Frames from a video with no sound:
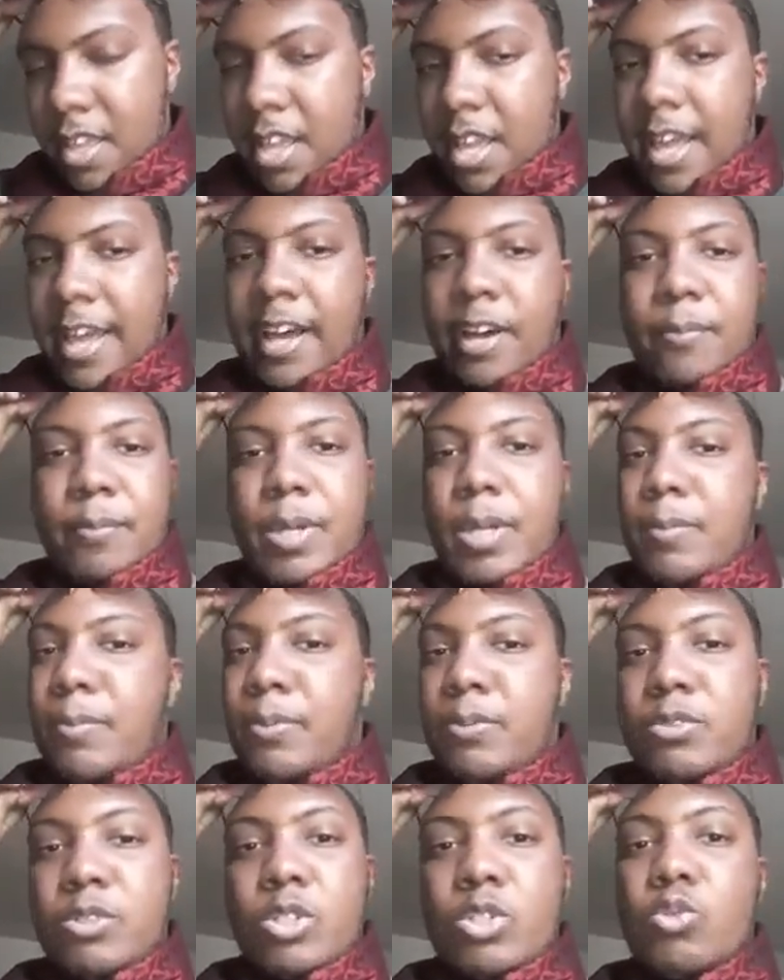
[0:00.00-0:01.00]
how
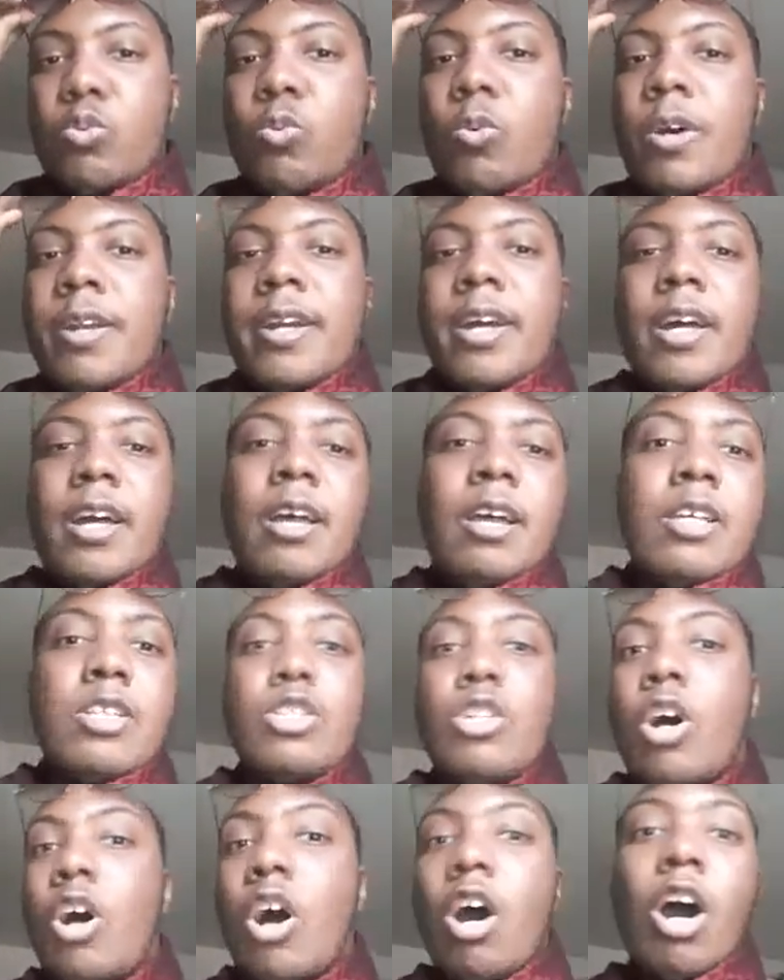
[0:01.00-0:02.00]
people just want to
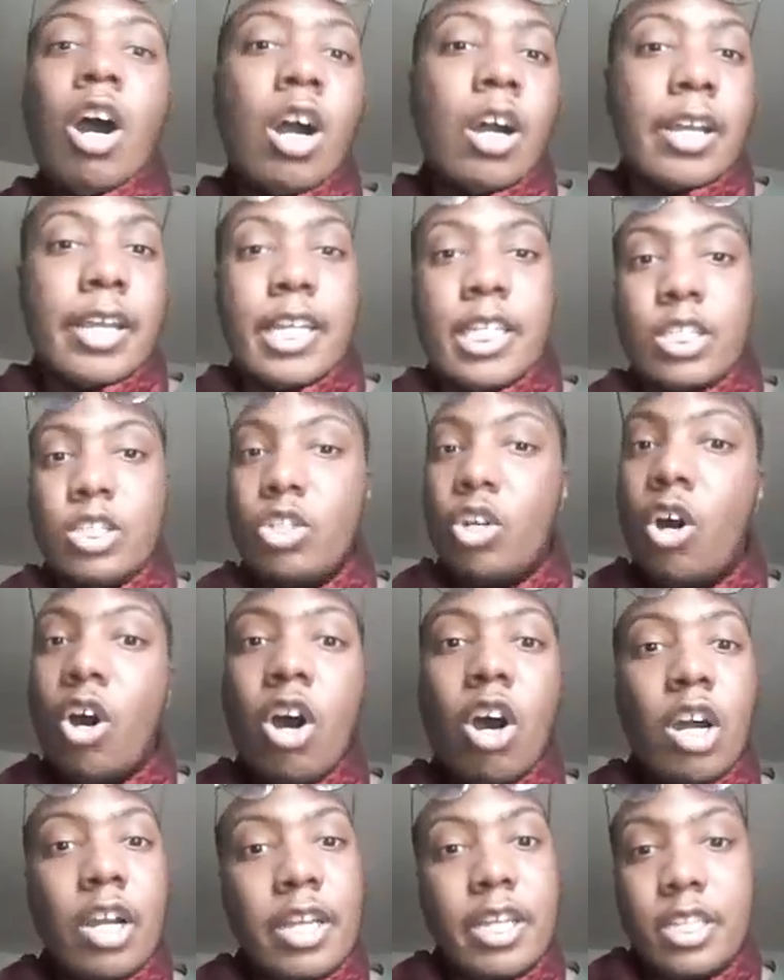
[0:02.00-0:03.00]
talk and
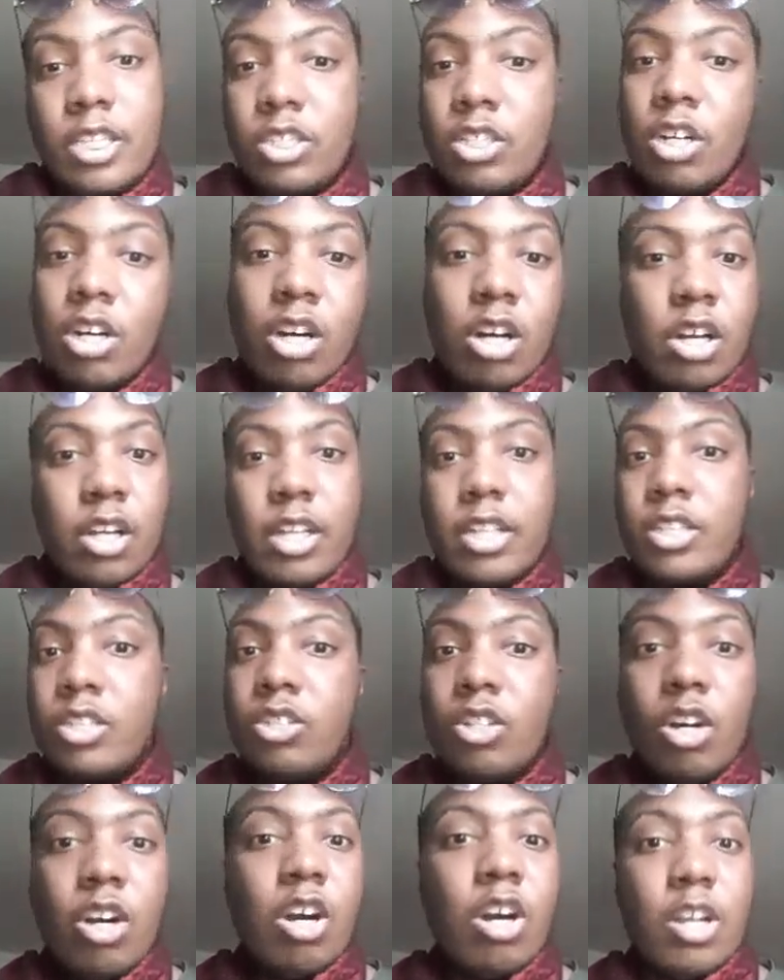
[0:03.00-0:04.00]
talk and talk and
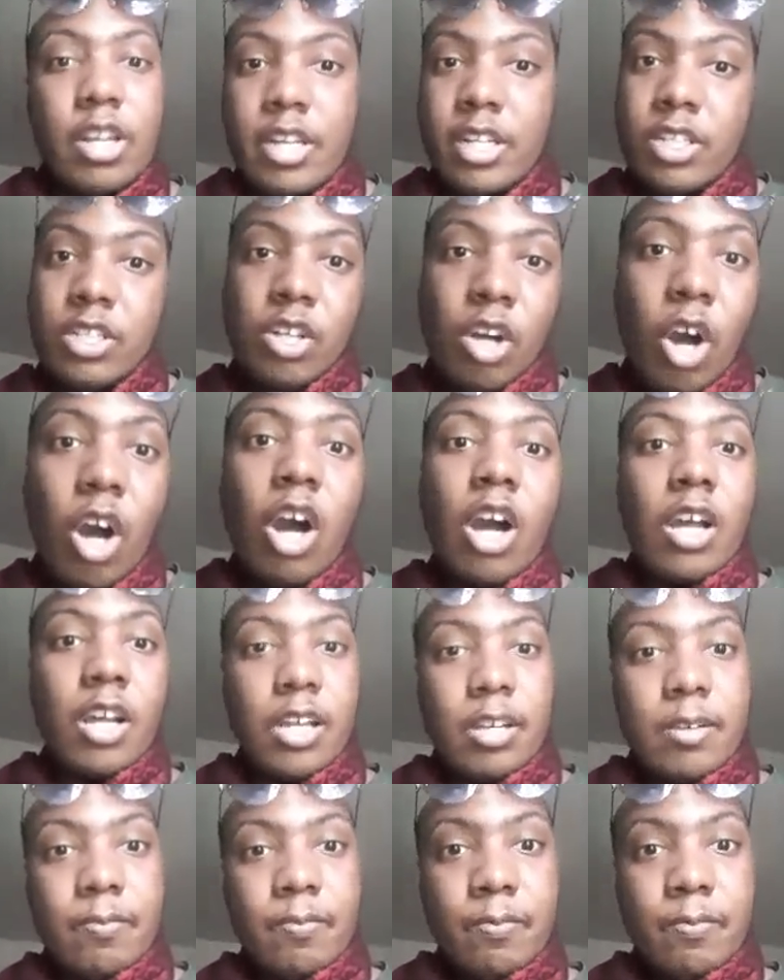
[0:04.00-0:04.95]
talk and talk.